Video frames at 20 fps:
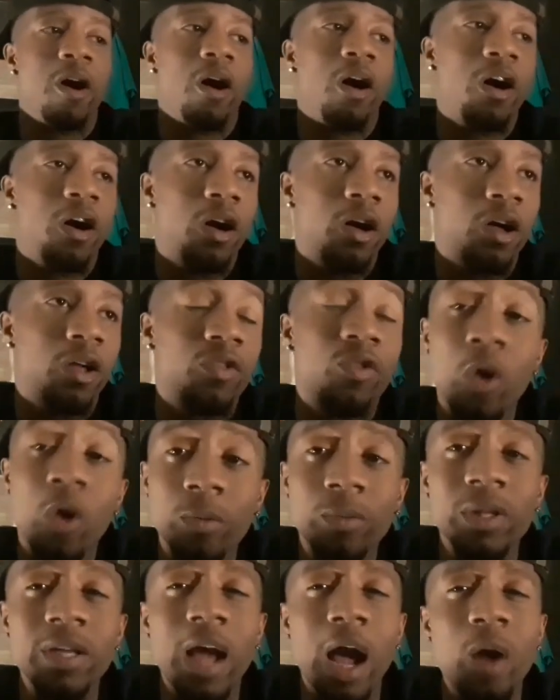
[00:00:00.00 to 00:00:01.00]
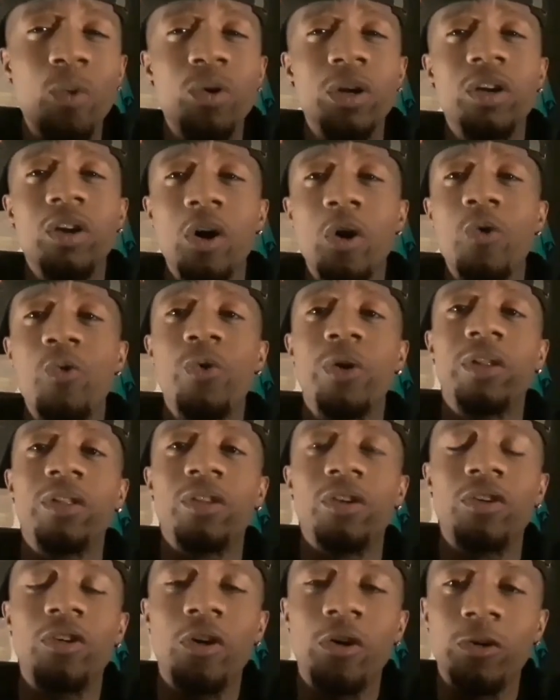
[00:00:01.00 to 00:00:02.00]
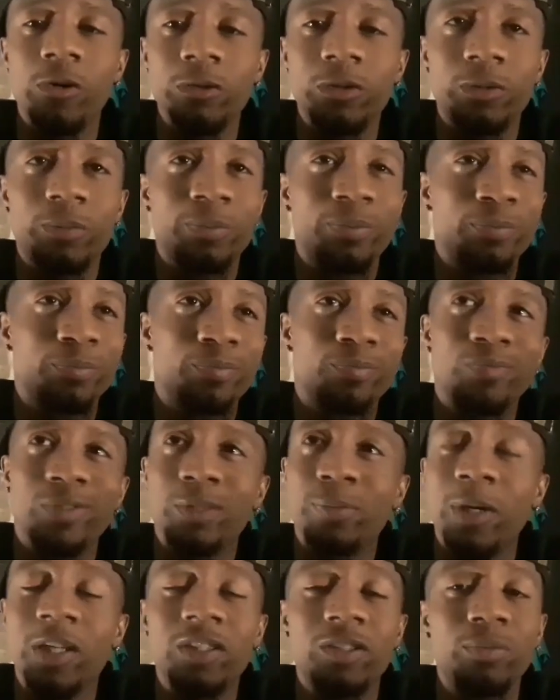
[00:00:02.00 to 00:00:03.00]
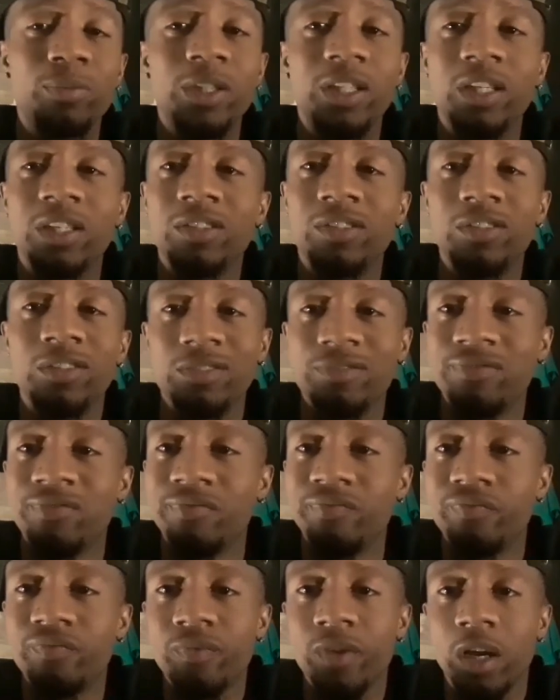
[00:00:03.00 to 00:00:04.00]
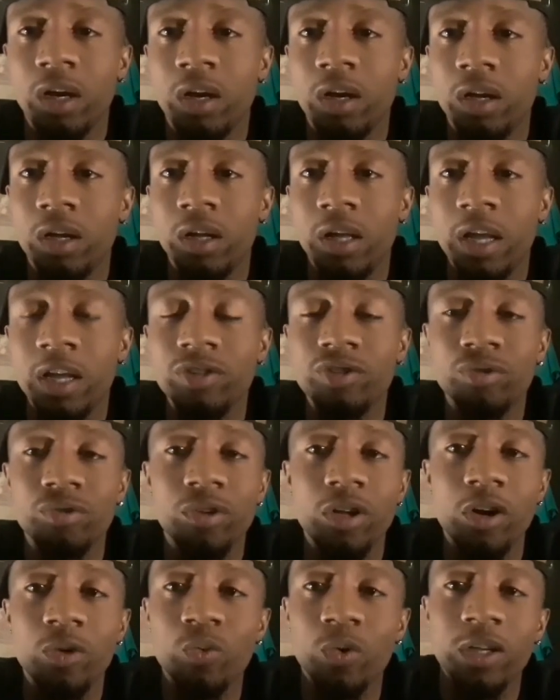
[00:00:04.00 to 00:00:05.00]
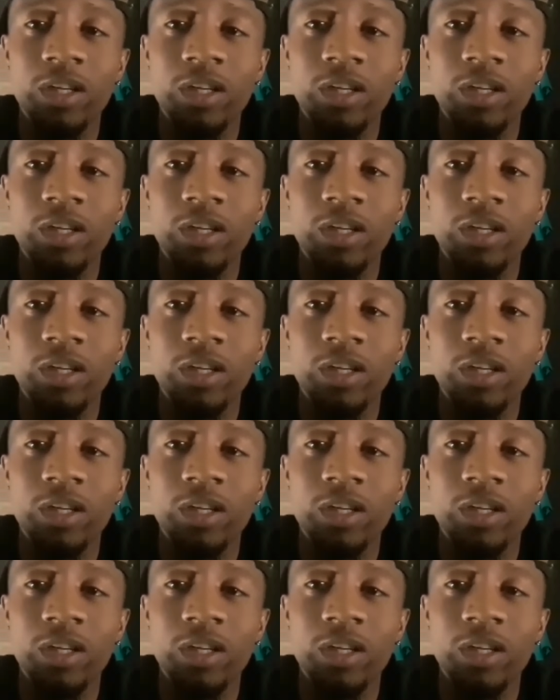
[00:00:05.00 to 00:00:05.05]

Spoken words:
Normally, I would go with the Colts, especially because of Andrew Luck.